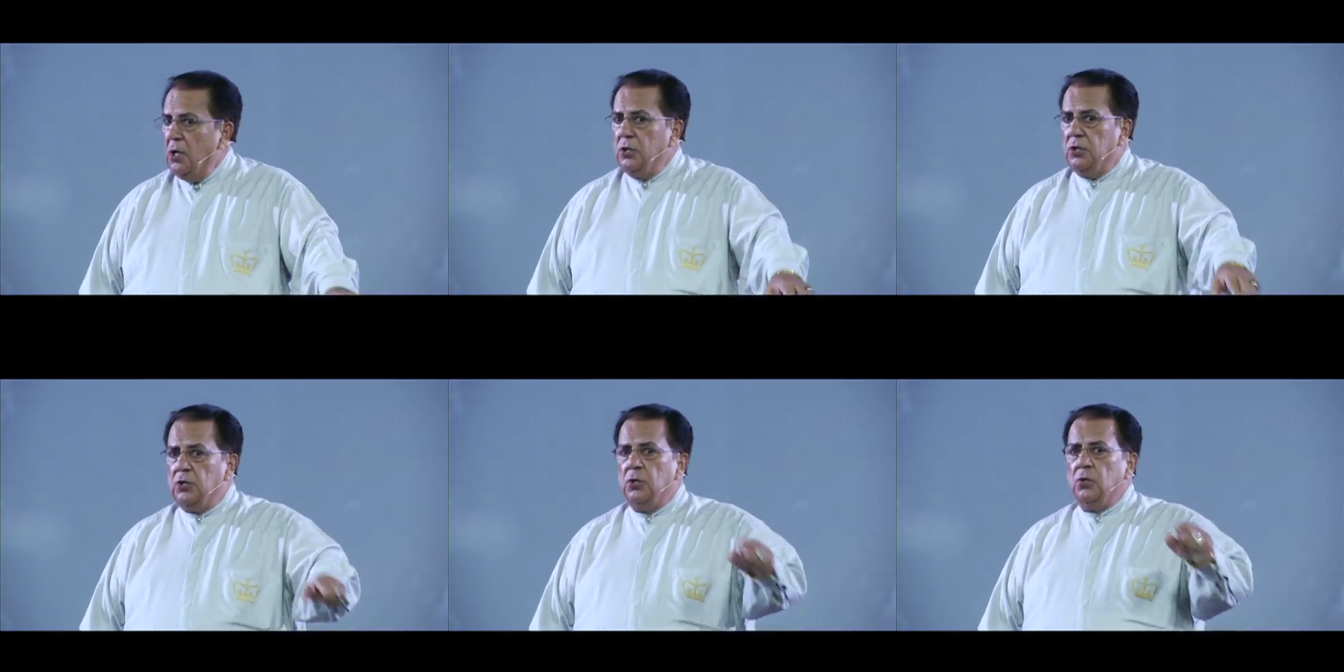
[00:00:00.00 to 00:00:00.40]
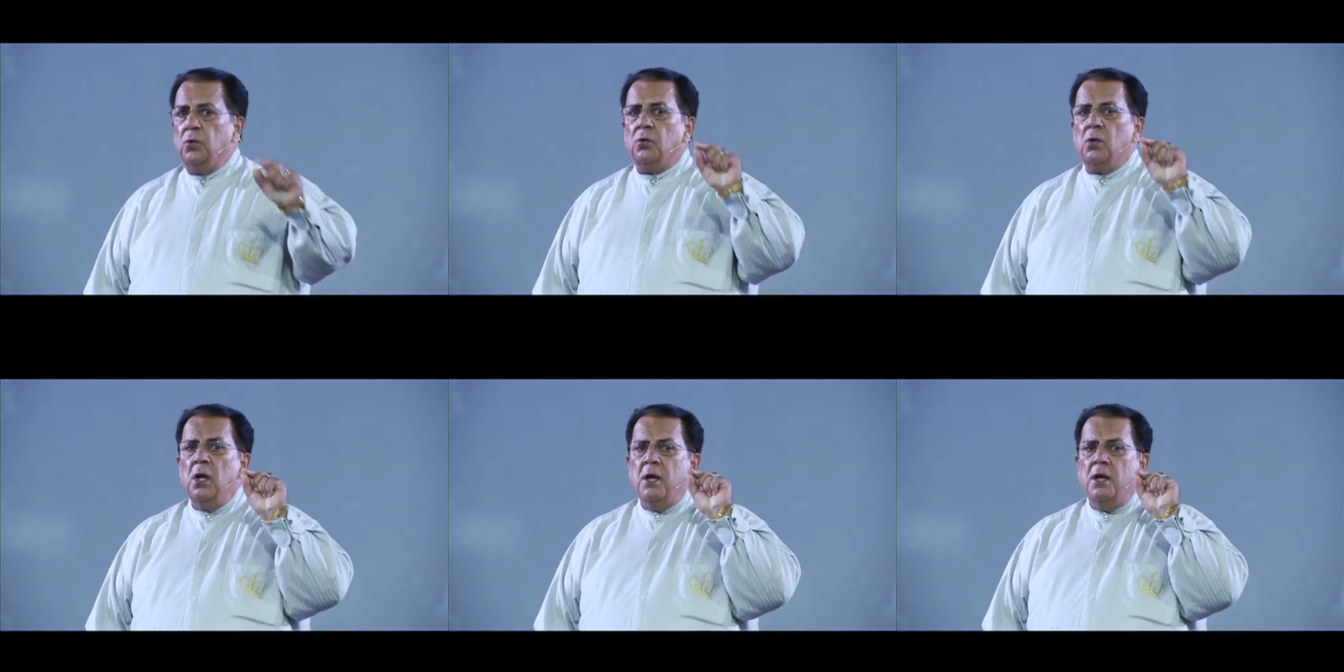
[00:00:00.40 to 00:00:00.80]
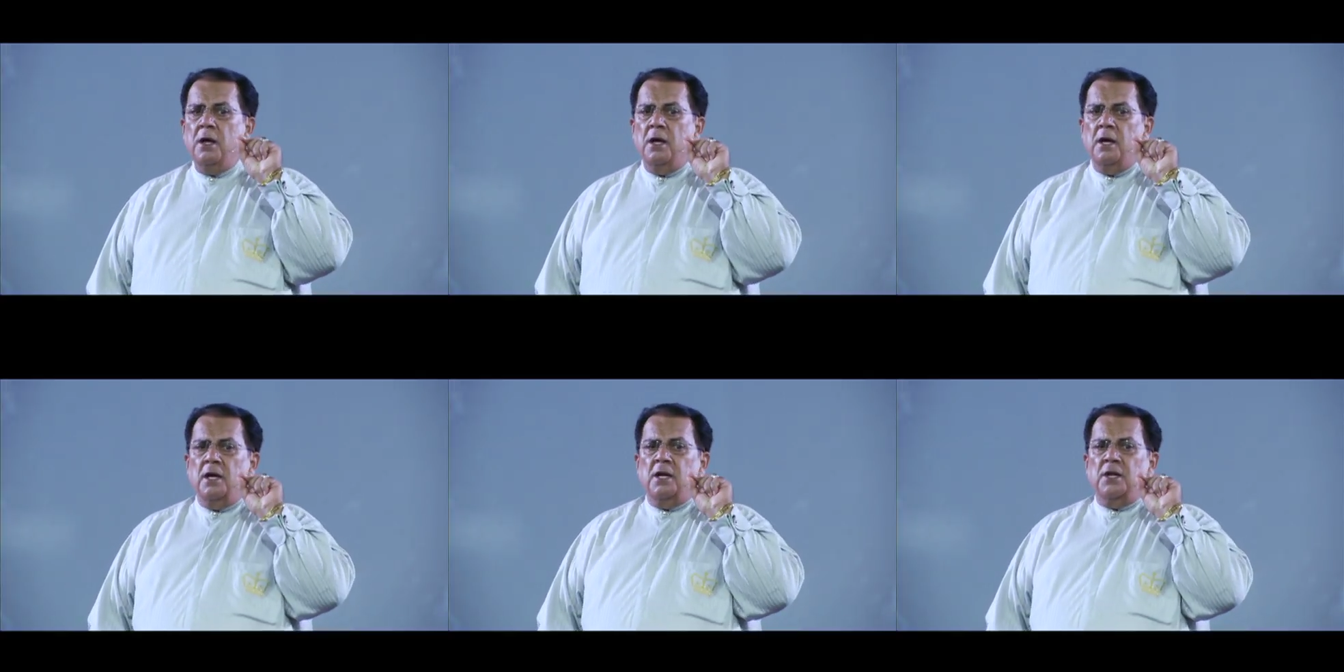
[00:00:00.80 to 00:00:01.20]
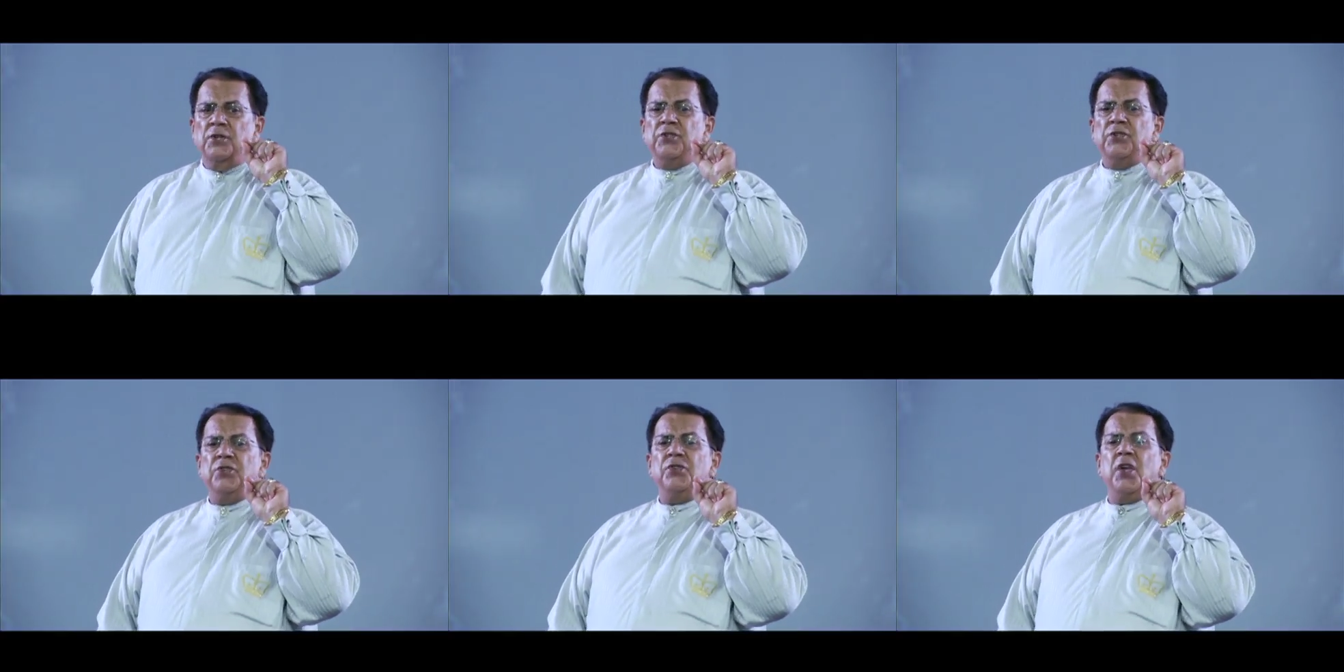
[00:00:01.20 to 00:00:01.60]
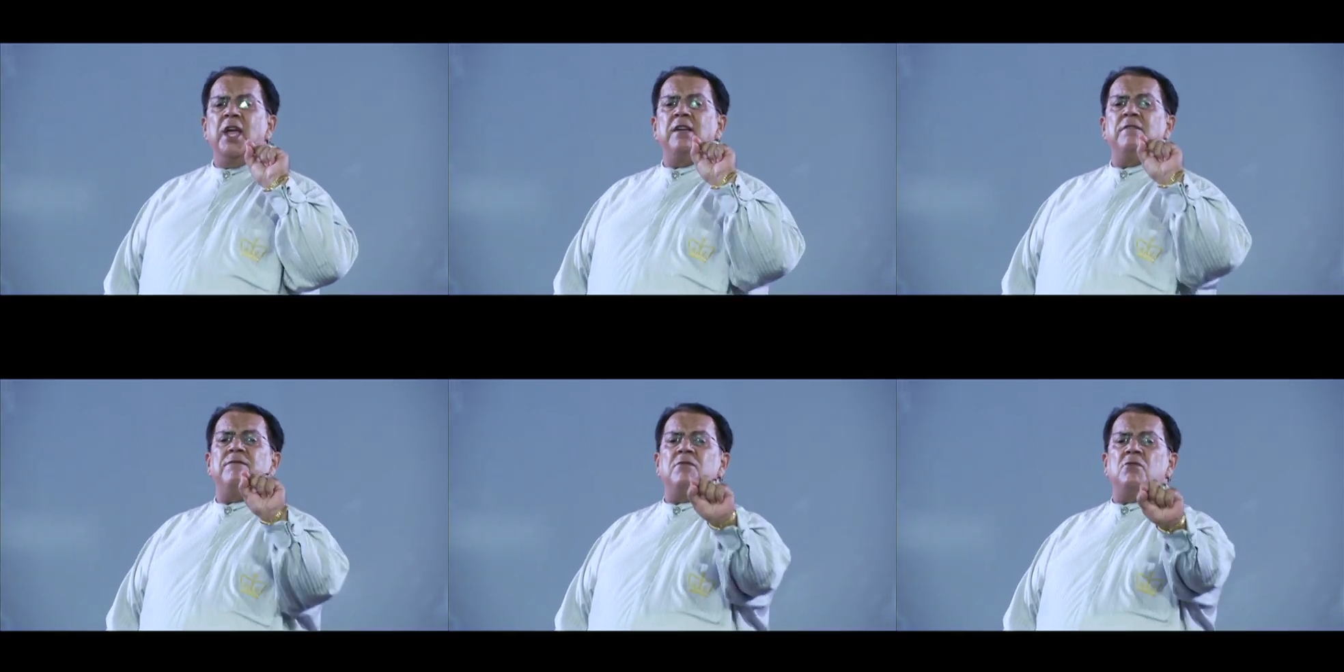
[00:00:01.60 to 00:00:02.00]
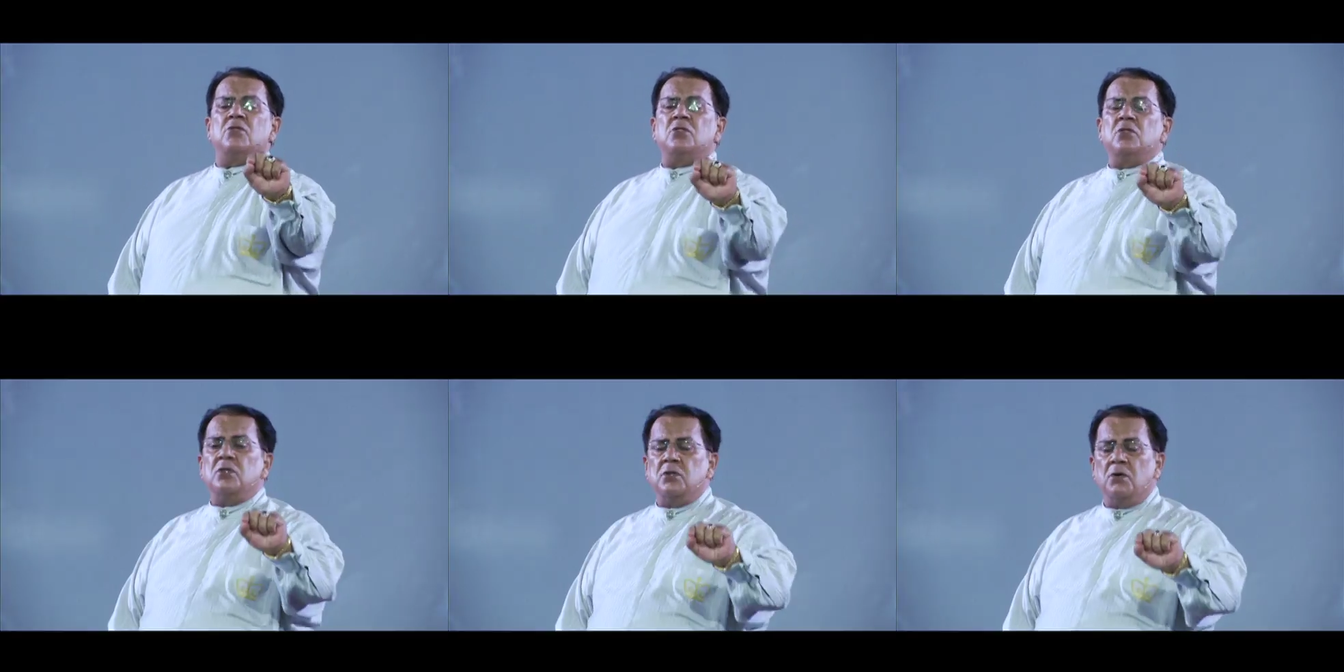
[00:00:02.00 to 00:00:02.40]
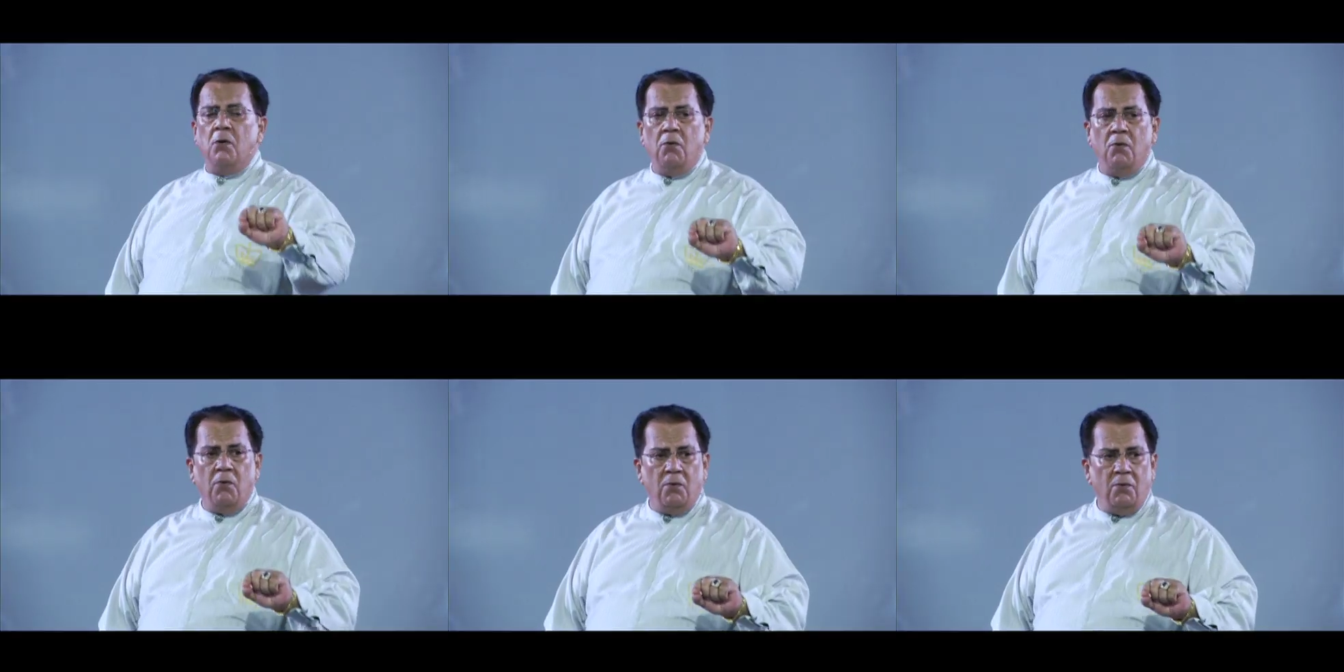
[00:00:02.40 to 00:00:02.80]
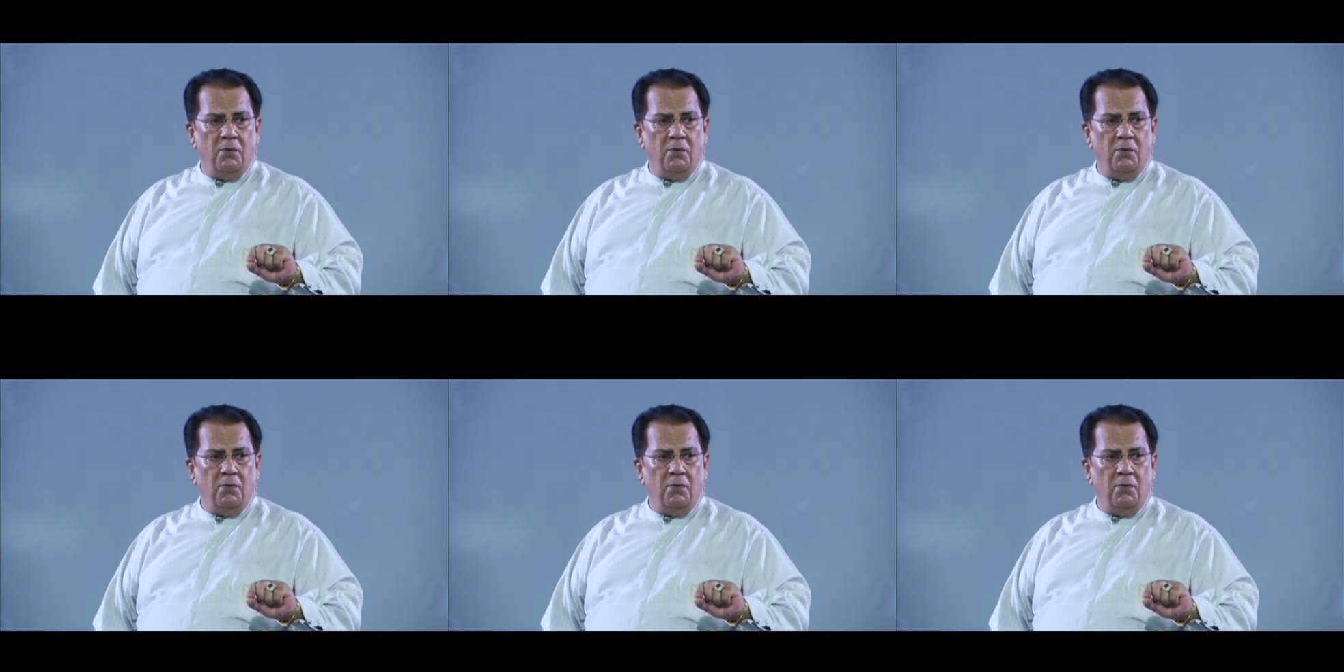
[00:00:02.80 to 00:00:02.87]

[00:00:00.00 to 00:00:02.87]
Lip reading: to save your soul,